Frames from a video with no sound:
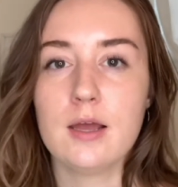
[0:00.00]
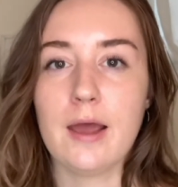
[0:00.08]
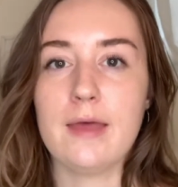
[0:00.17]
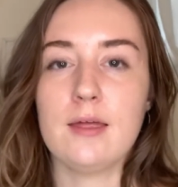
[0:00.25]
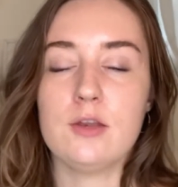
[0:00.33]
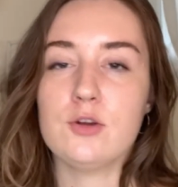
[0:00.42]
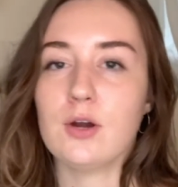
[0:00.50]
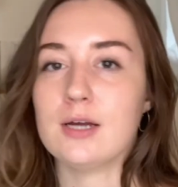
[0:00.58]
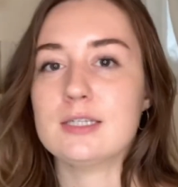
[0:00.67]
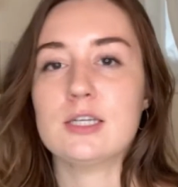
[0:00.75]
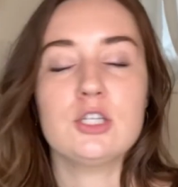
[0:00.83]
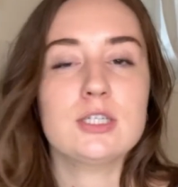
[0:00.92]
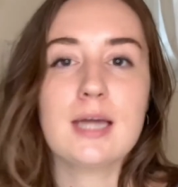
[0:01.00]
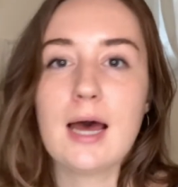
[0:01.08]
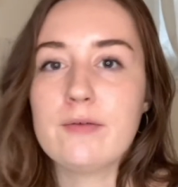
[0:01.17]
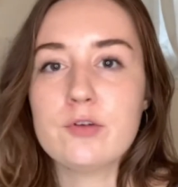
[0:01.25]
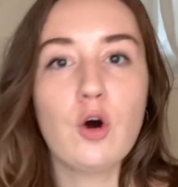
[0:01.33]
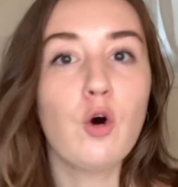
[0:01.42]
And then you guys can just
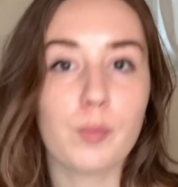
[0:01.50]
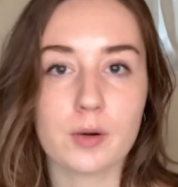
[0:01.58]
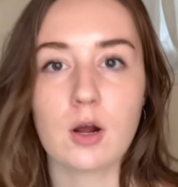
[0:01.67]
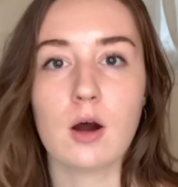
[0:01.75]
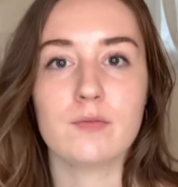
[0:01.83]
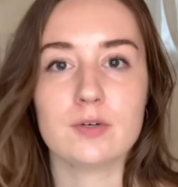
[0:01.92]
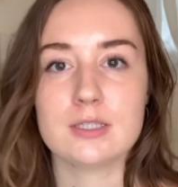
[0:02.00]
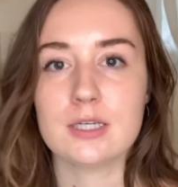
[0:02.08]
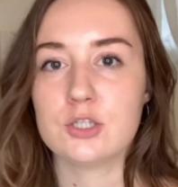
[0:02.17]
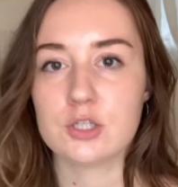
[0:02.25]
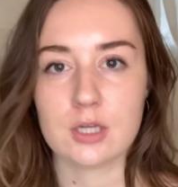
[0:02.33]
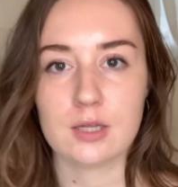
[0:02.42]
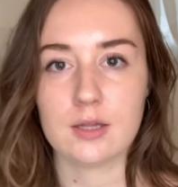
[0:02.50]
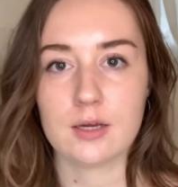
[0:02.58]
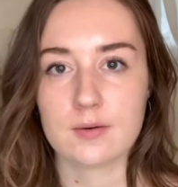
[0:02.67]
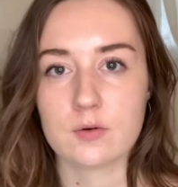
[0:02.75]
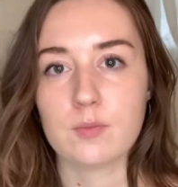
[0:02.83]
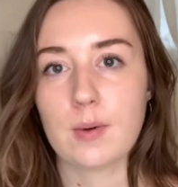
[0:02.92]
have an open conversation in that
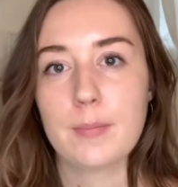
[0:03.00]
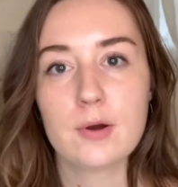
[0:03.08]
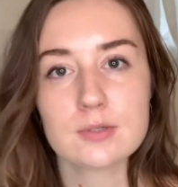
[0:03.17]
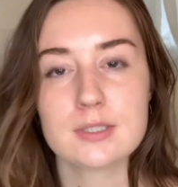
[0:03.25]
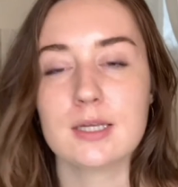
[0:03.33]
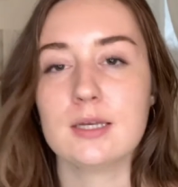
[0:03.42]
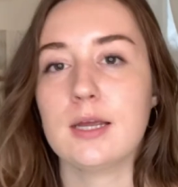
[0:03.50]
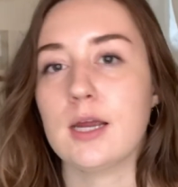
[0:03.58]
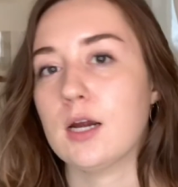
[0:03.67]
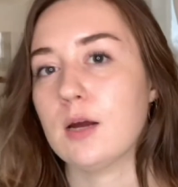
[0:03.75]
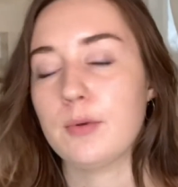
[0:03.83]
group about skincare,